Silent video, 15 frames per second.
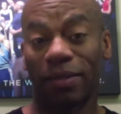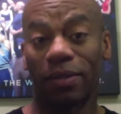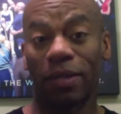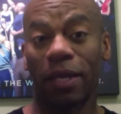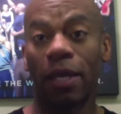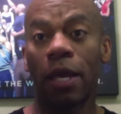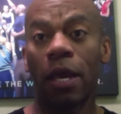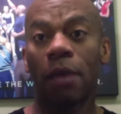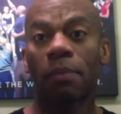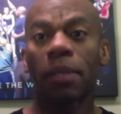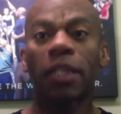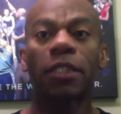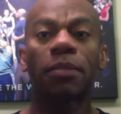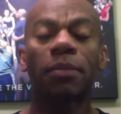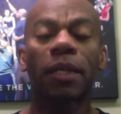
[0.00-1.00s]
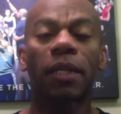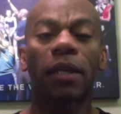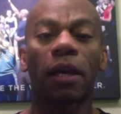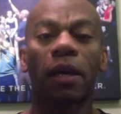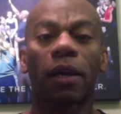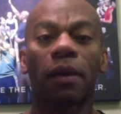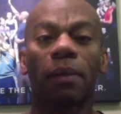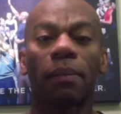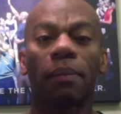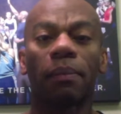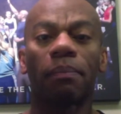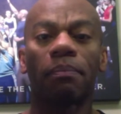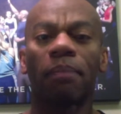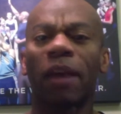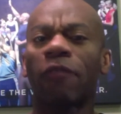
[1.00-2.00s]
Okay, placement,
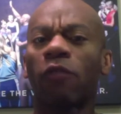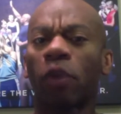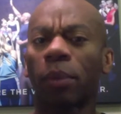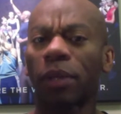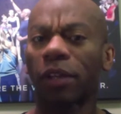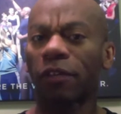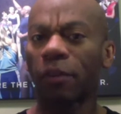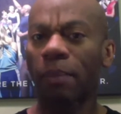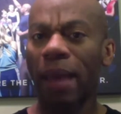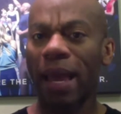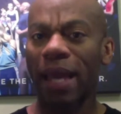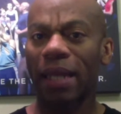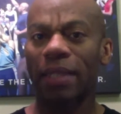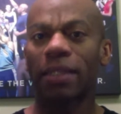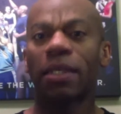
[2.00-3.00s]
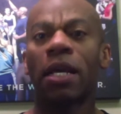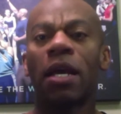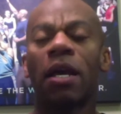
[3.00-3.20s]
my formula for balance,